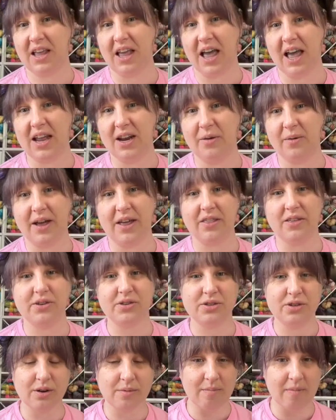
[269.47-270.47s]
Anyway,
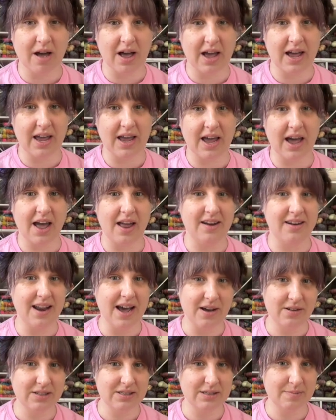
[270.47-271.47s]
those are my
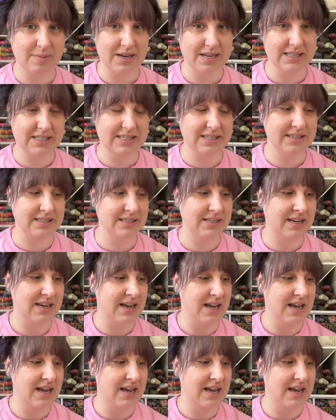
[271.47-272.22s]
announcements.